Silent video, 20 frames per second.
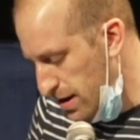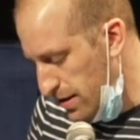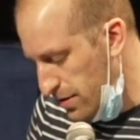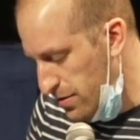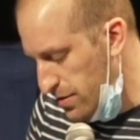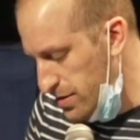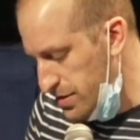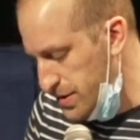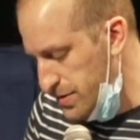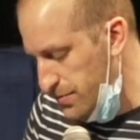
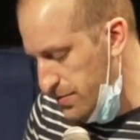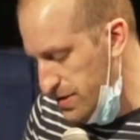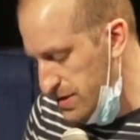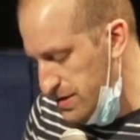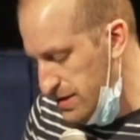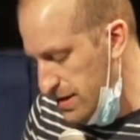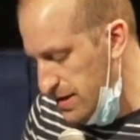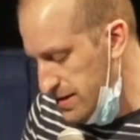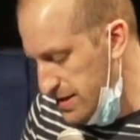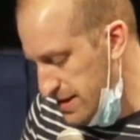across, was
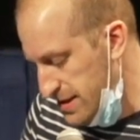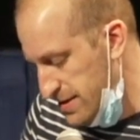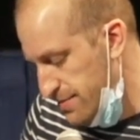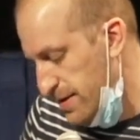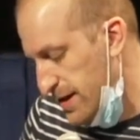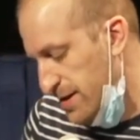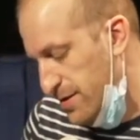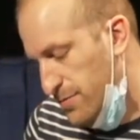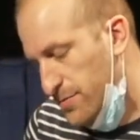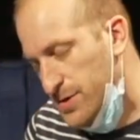
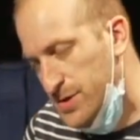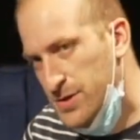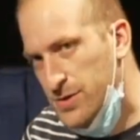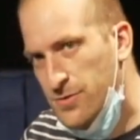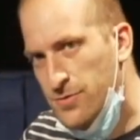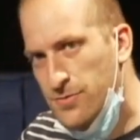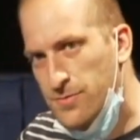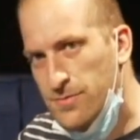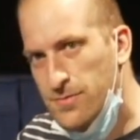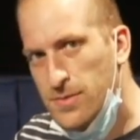suspend and
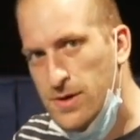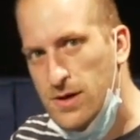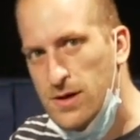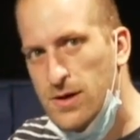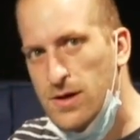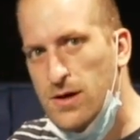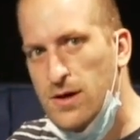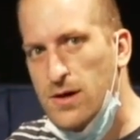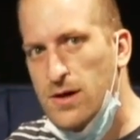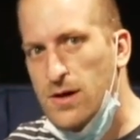resume
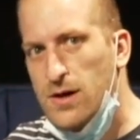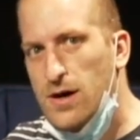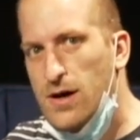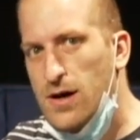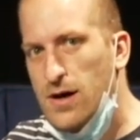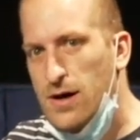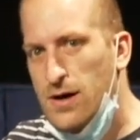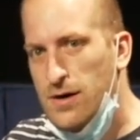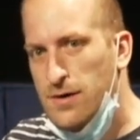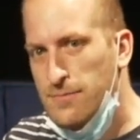
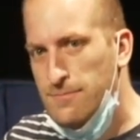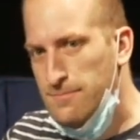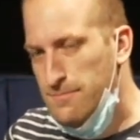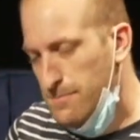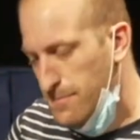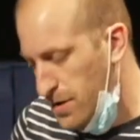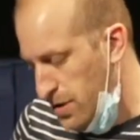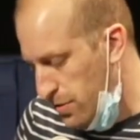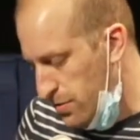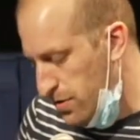
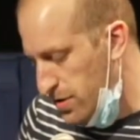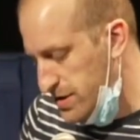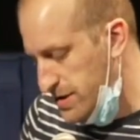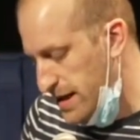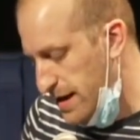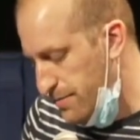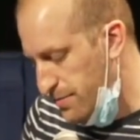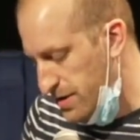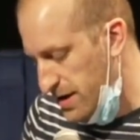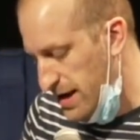across
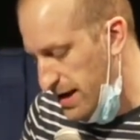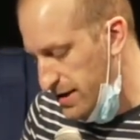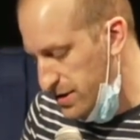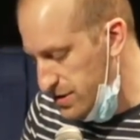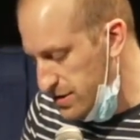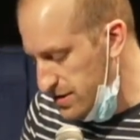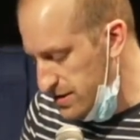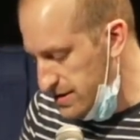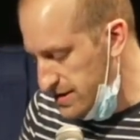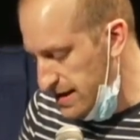
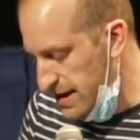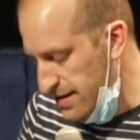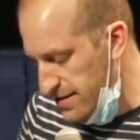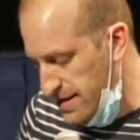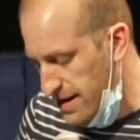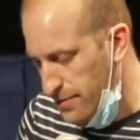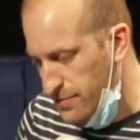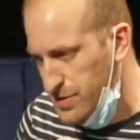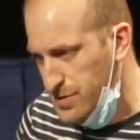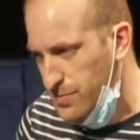applications. That
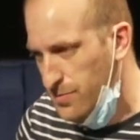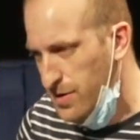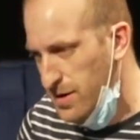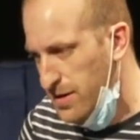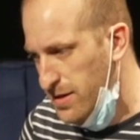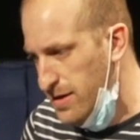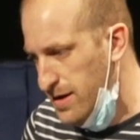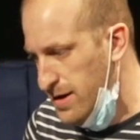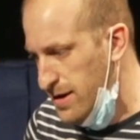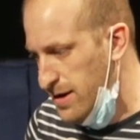was one
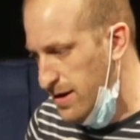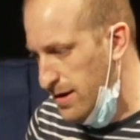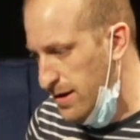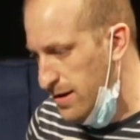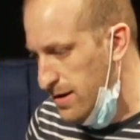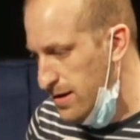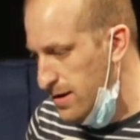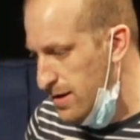thing.